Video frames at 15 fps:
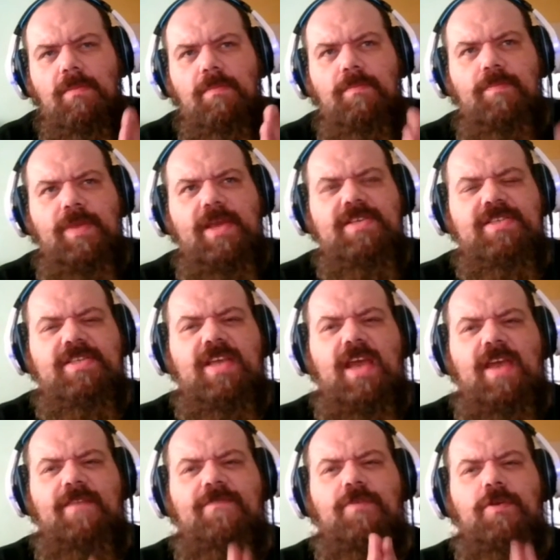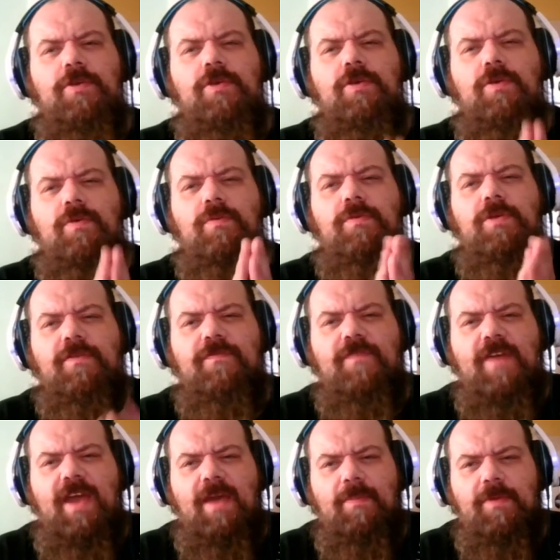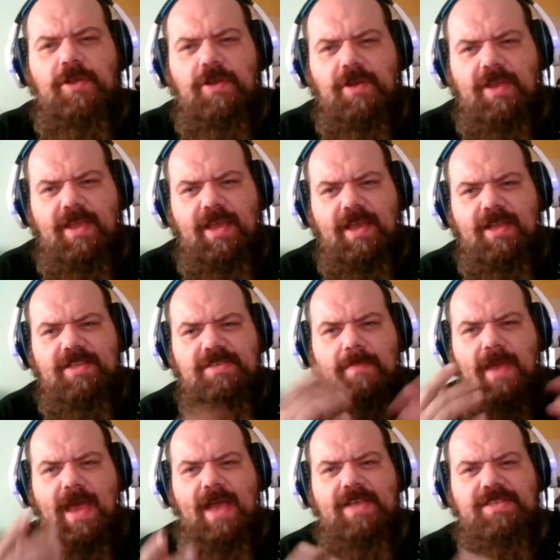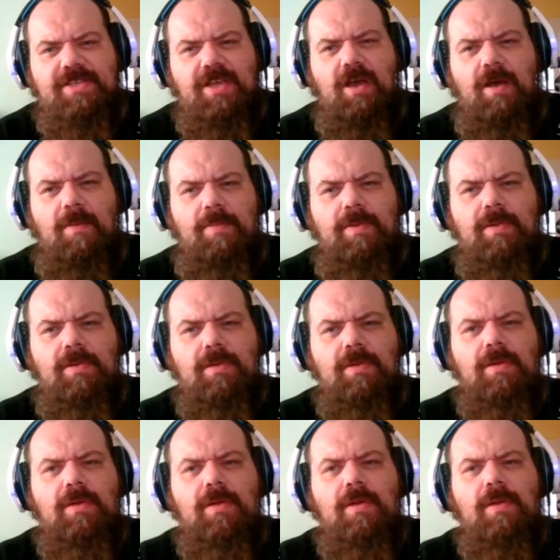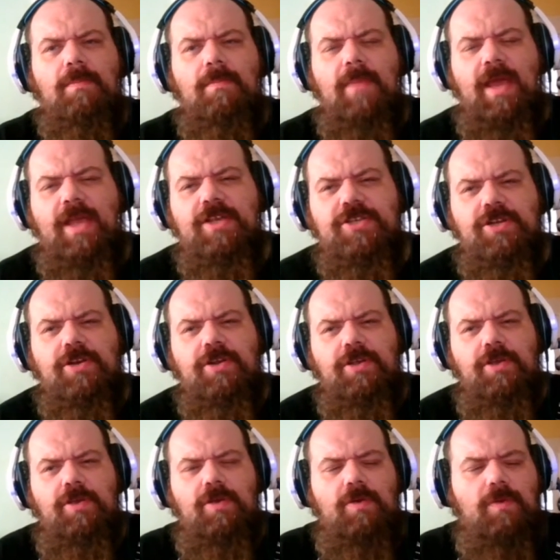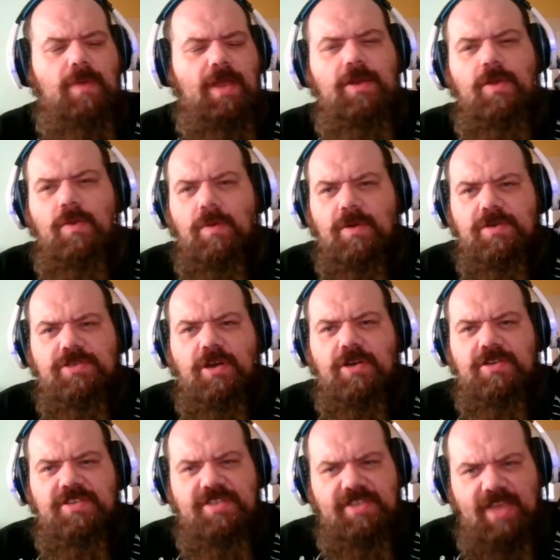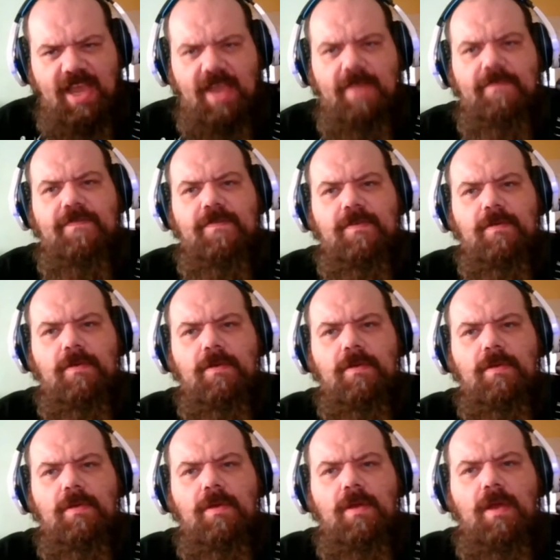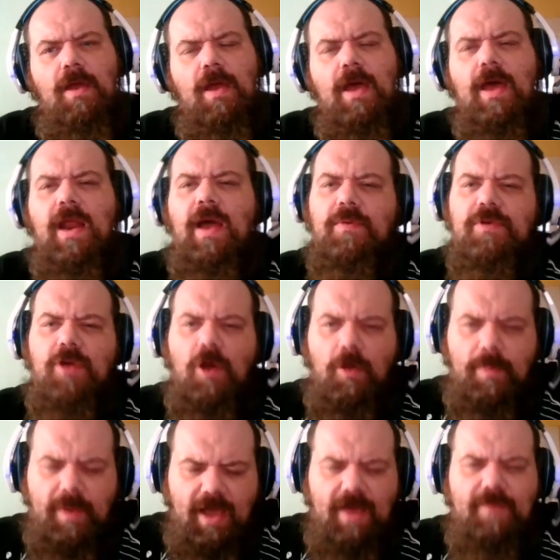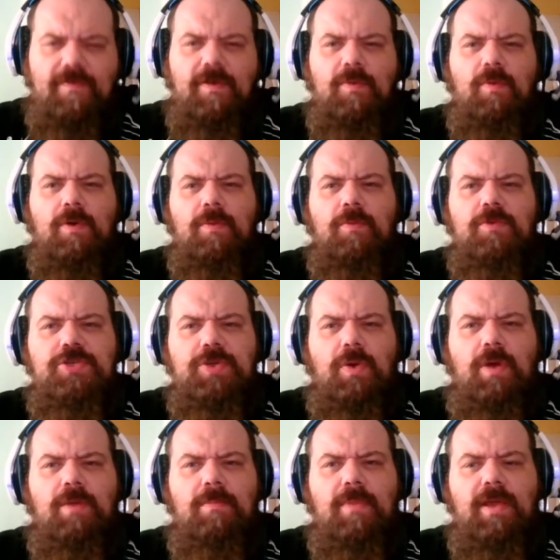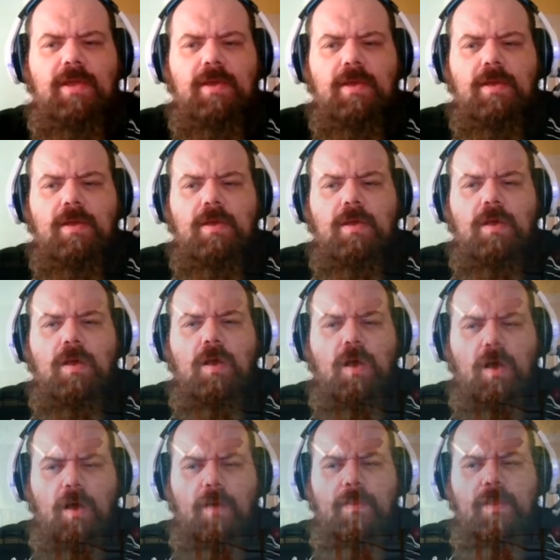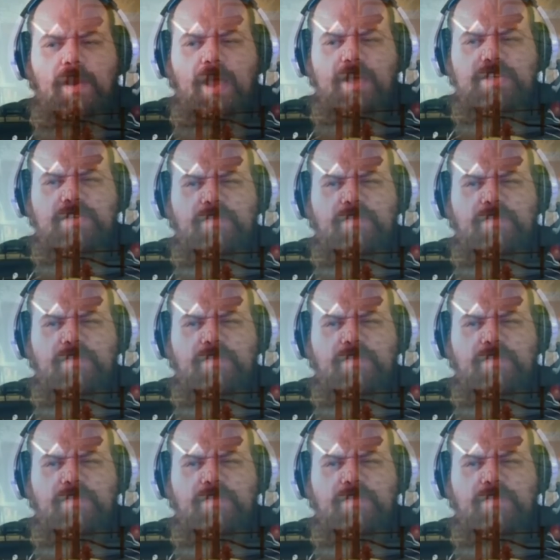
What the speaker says: Be safe for you, your family, your kids. Mask up. Make sure you and yours are safe. And I will hope everyone will join me on the next